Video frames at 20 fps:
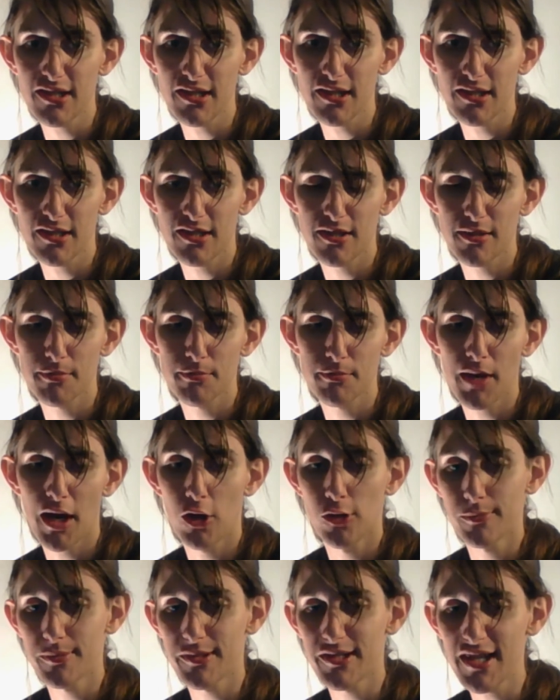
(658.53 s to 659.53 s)
It's my
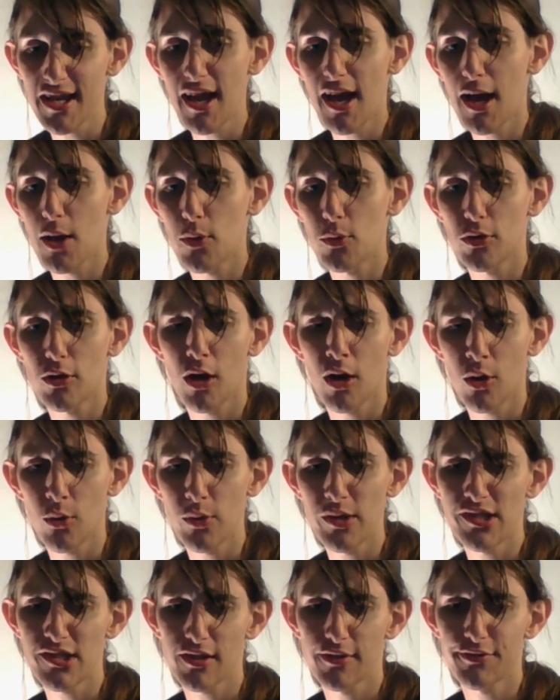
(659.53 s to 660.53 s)
home state. I will
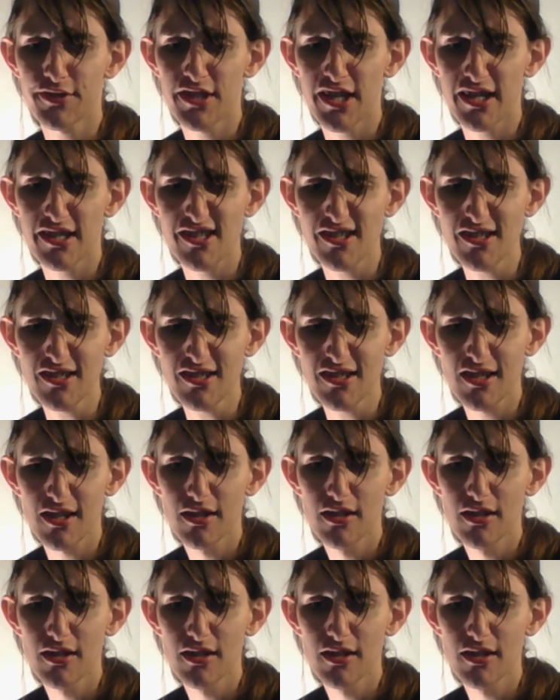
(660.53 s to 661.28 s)
always love Texas.